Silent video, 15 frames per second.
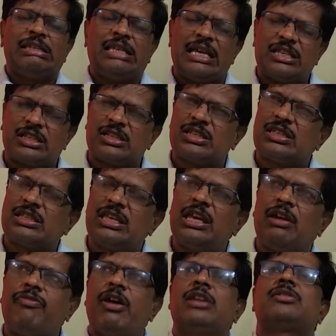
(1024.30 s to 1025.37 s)
Just
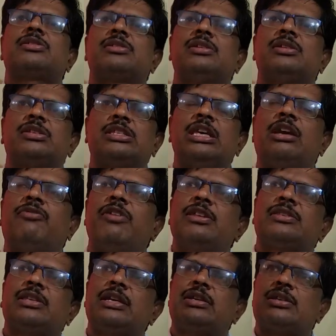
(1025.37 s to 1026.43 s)

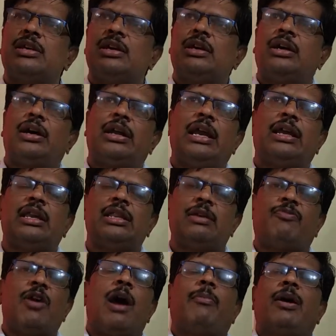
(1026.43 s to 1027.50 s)
sequence it, right, in
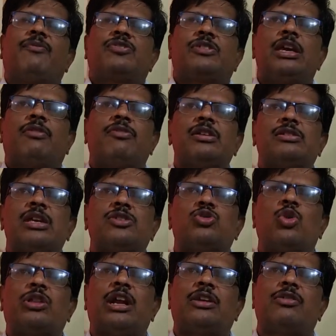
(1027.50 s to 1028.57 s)
the form of
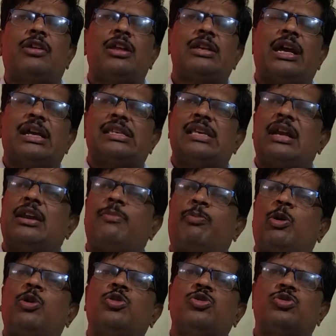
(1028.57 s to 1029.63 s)
sequences, so that you can exactly
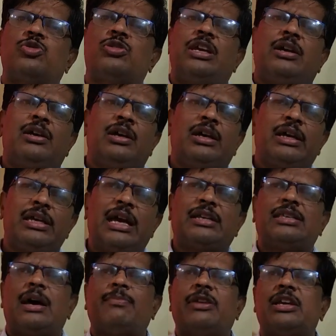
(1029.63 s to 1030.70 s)
produce to the
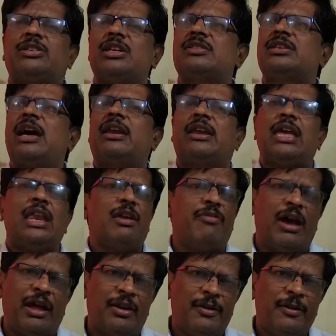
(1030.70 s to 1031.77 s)
examinations or
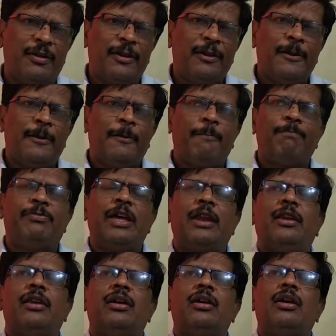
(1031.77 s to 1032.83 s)
anywhere.
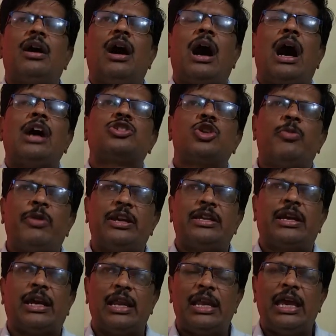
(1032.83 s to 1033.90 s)
Then
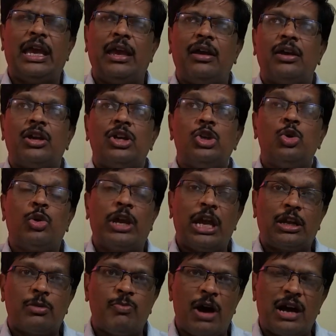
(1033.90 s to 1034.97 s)
automatically you
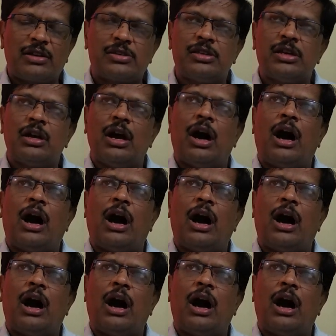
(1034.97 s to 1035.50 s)
get marks.